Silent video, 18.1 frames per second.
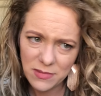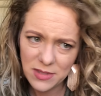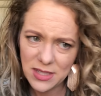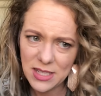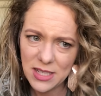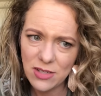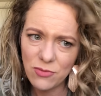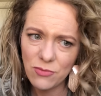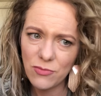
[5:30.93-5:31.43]

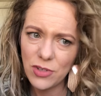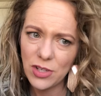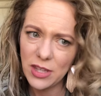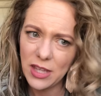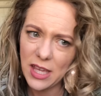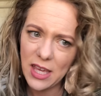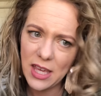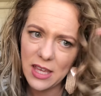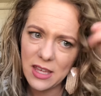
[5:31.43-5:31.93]
didn't
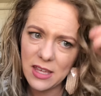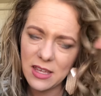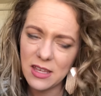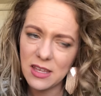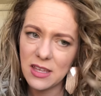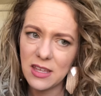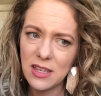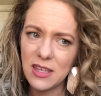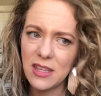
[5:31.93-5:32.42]
really,
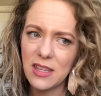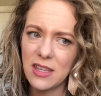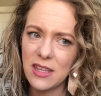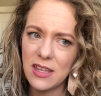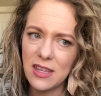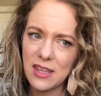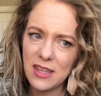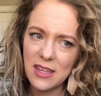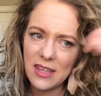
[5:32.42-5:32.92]

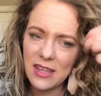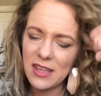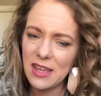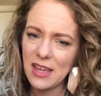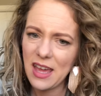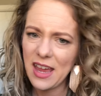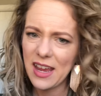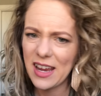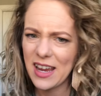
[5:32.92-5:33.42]

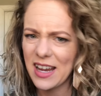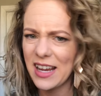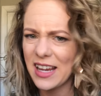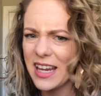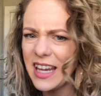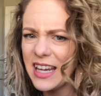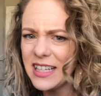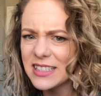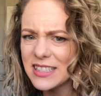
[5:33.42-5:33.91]
I kind of
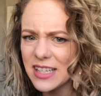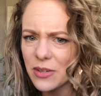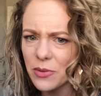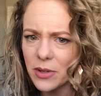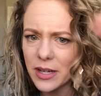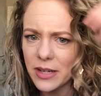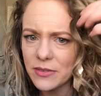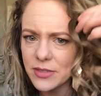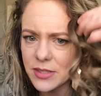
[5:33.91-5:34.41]
kinked it
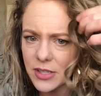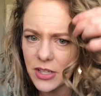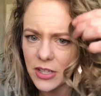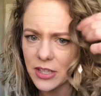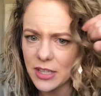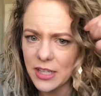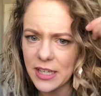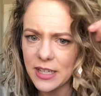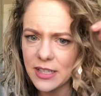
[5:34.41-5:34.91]
when I was
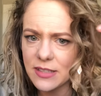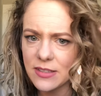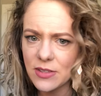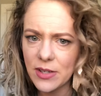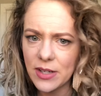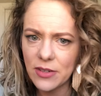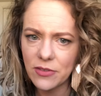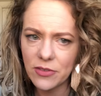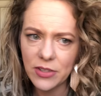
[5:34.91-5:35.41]
curling it, so
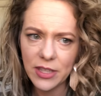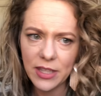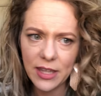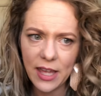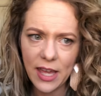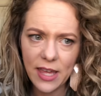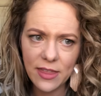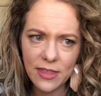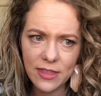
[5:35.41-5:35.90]
I don't really
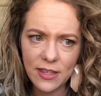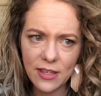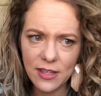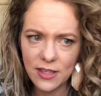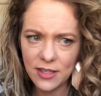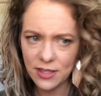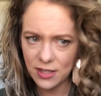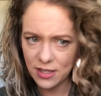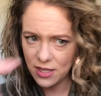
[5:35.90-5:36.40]
like the
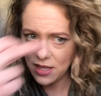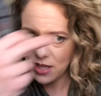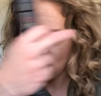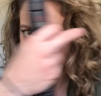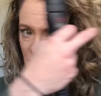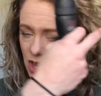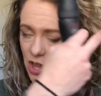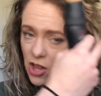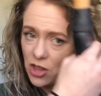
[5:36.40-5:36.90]

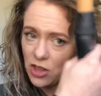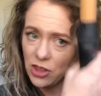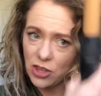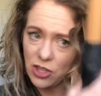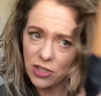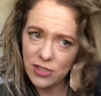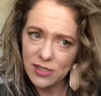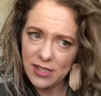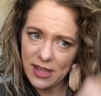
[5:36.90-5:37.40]

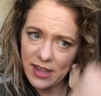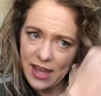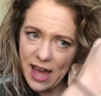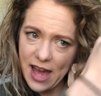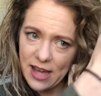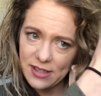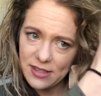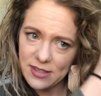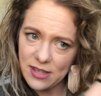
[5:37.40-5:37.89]
looks of
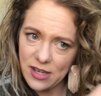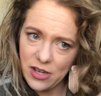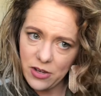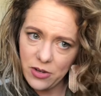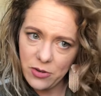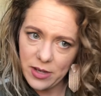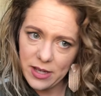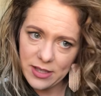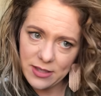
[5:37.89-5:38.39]
that,
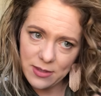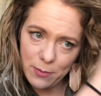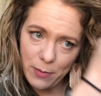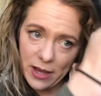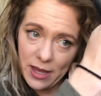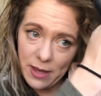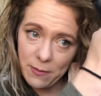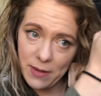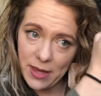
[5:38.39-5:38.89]
so it's
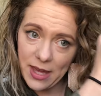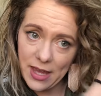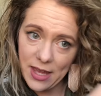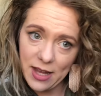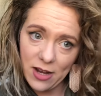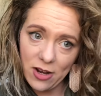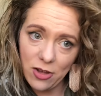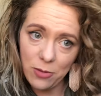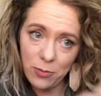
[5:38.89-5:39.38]
bugging me,
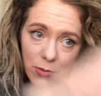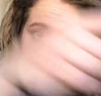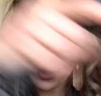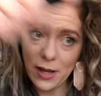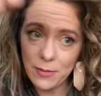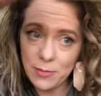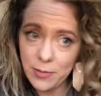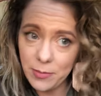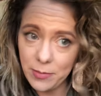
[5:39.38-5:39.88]
and I'll
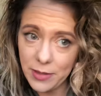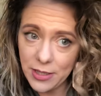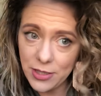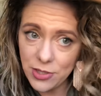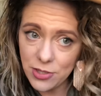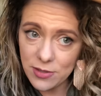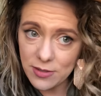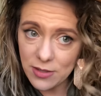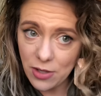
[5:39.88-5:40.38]
probably
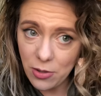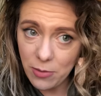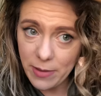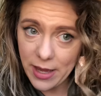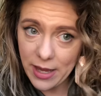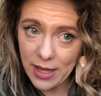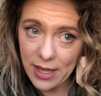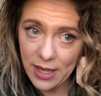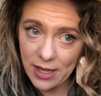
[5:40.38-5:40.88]
just go
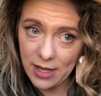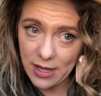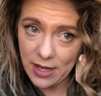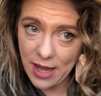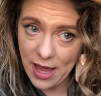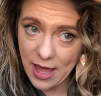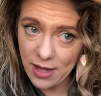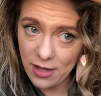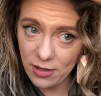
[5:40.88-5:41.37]
back in
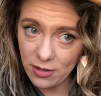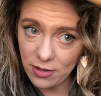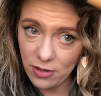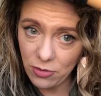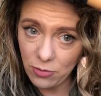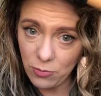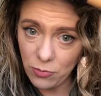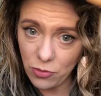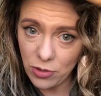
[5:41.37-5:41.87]
and add a
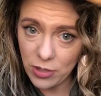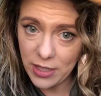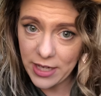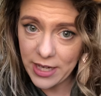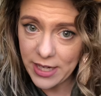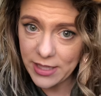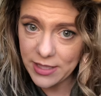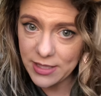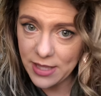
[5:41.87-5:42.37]
little more
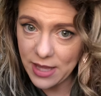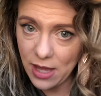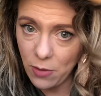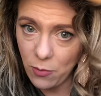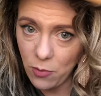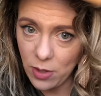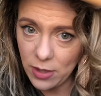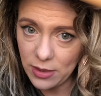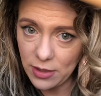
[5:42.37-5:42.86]
heat to that
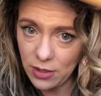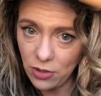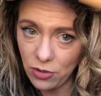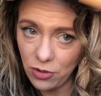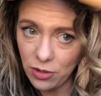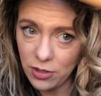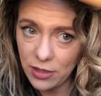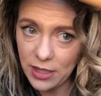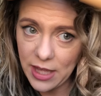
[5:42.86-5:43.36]
one
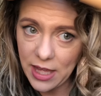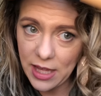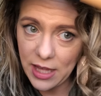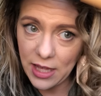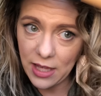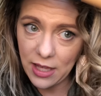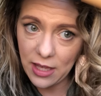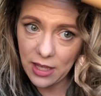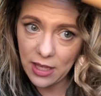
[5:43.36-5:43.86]
little
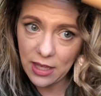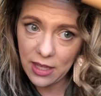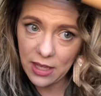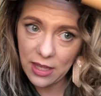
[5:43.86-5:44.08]
kink.